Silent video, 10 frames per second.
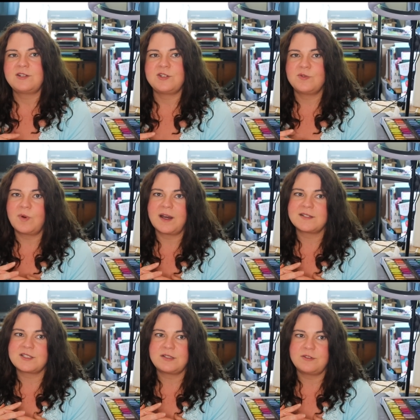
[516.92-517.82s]
Do you
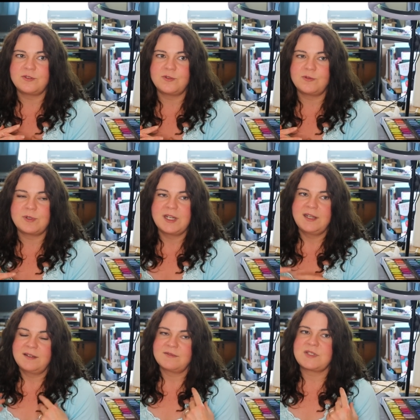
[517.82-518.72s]
want to
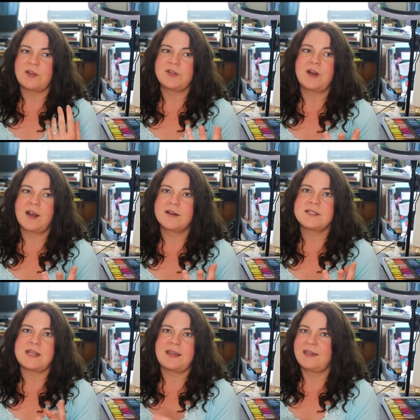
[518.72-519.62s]
sell your
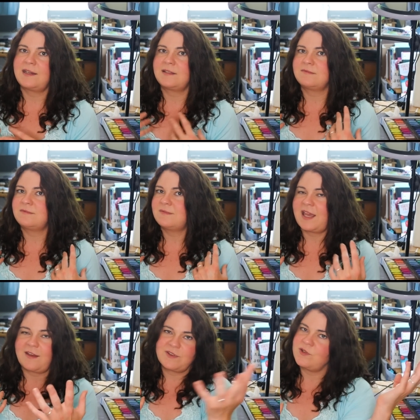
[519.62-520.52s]
art and
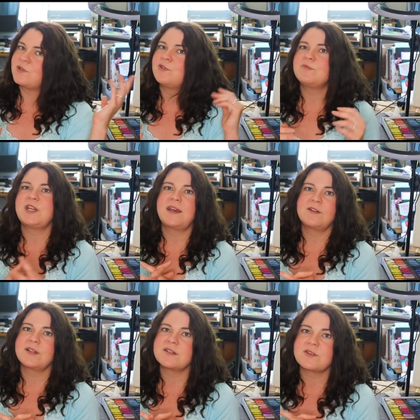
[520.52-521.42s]
have a YouTube
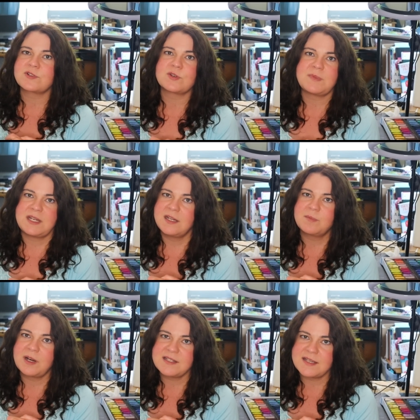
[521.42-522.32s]
channel and a social media
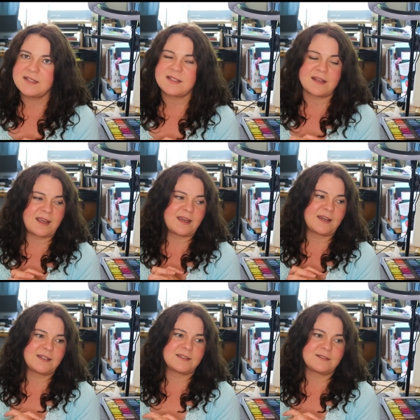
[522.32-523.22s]
presence
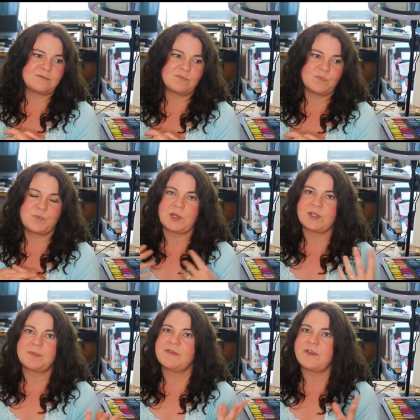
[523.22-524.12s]
and
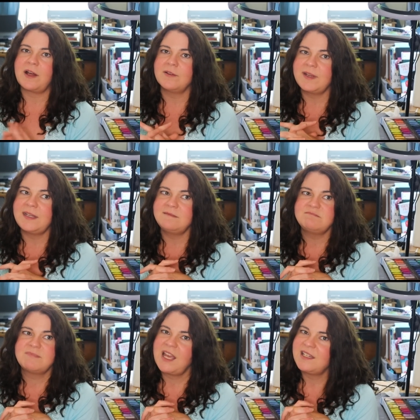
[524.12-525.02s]
build up a following?
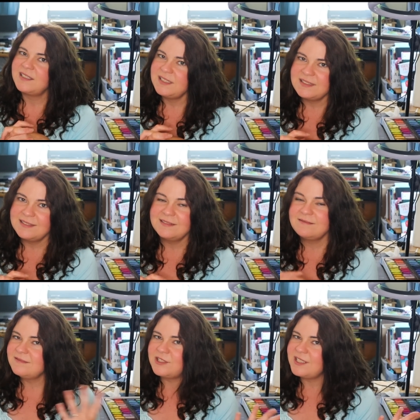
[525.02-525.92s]

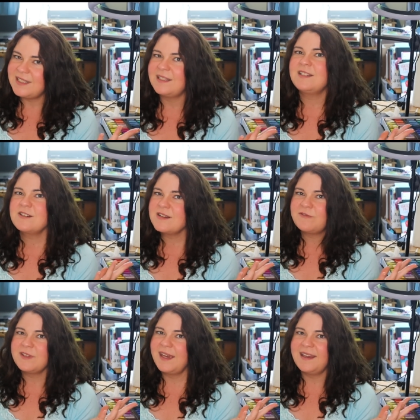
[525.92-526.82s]
Do you need a degree
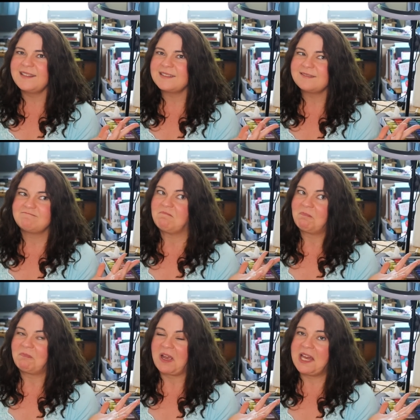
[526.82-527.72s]
for that?
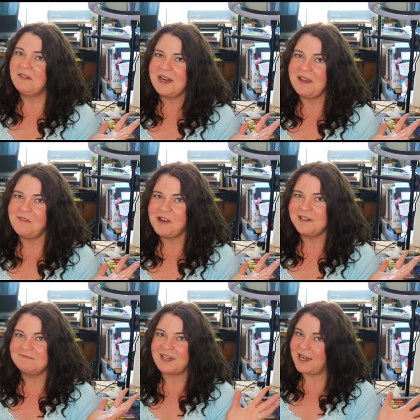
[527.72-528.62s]
I don't have one.